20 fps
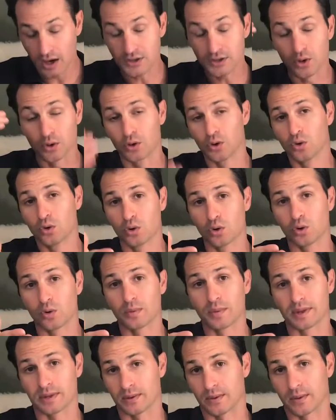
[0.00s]
So
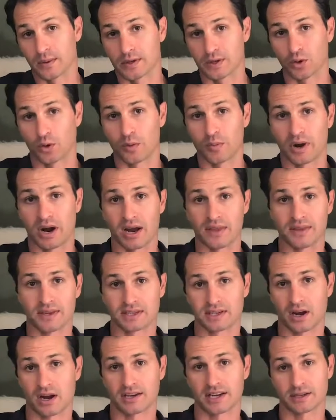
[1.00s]
Google, the story behind
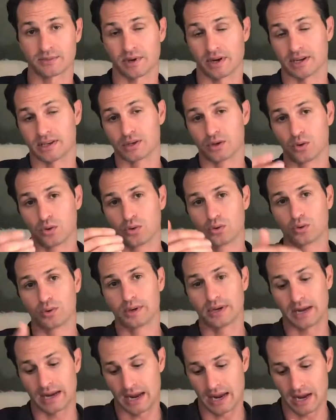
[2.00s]
this, context behind this,
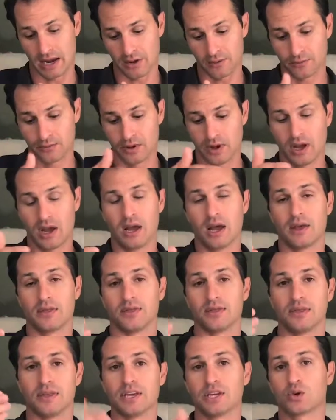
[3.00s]
Google gave
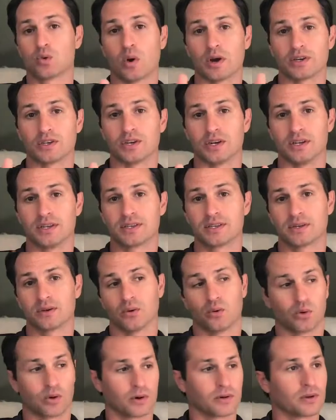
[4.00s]
these questions
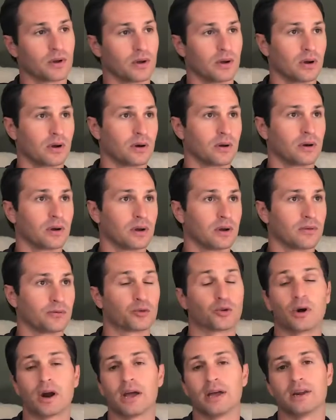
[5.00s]
or a
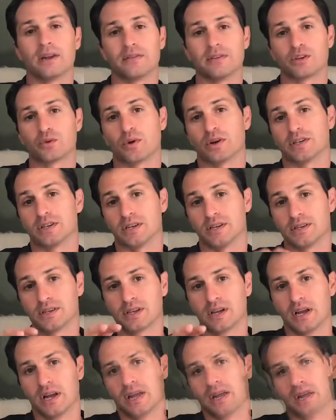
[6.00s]
variety of these
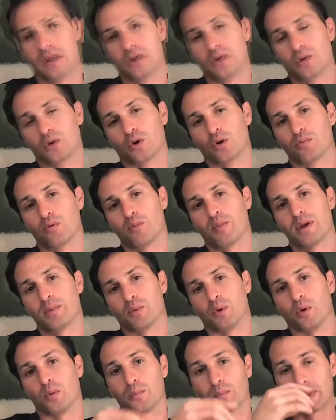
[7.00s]
questions to a group of
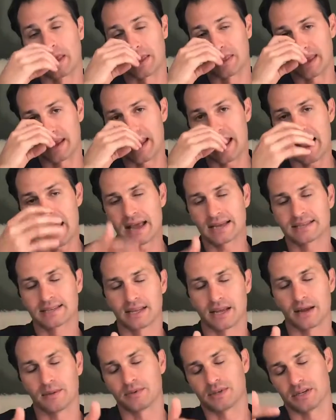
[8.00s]
people, and they asked
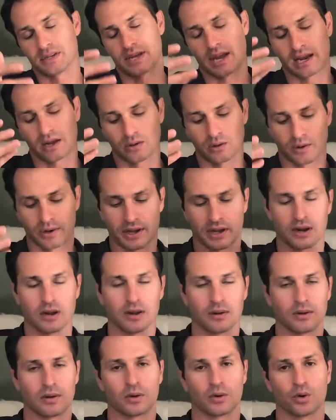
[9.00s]
them to take a look at
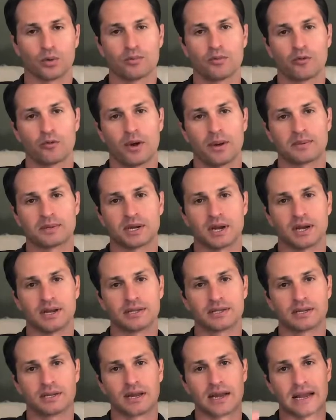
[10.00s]
a group of
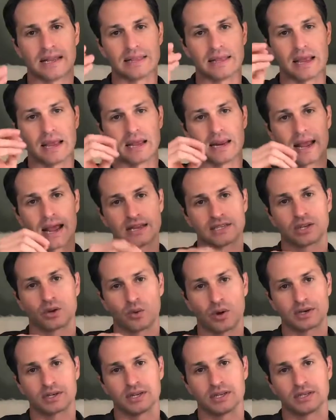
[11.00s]
websites and then ask the
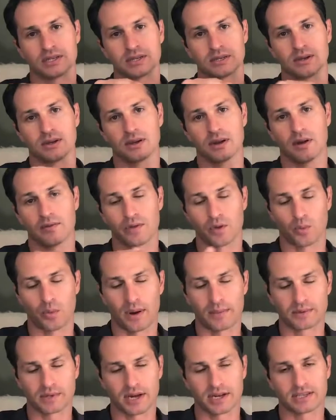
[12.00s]
questions of the
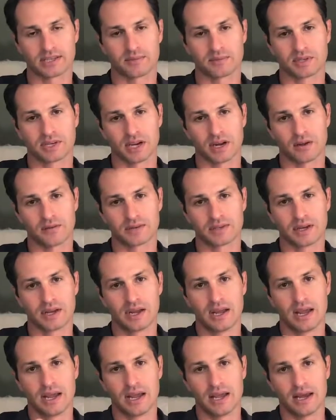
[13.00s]
websites themselves
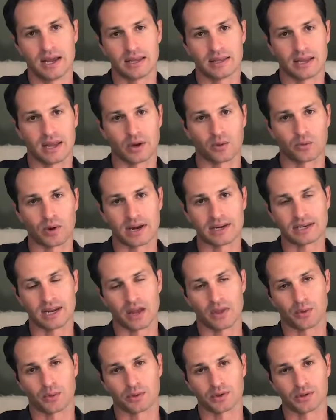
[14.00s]
and then write
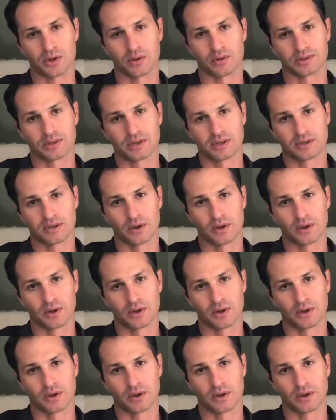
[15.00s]
down the results.